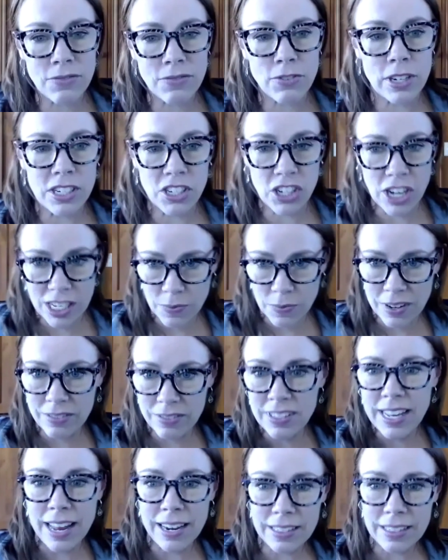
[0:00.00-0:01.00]
For adjustment of
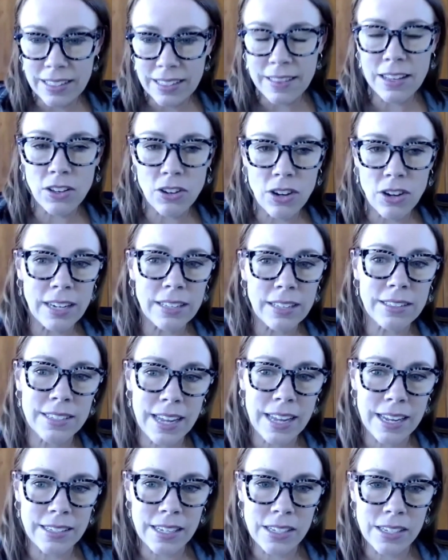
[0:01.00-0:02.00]
status in the United
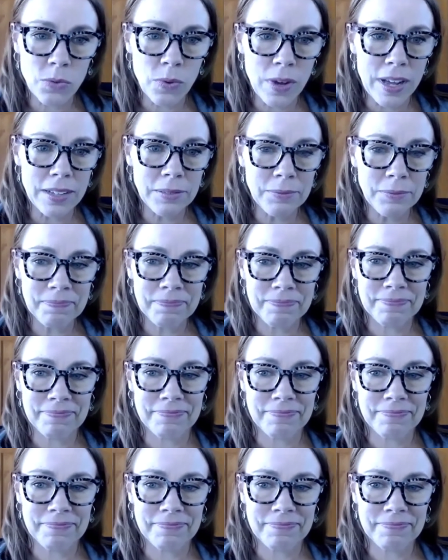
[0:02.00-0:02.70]
States as well?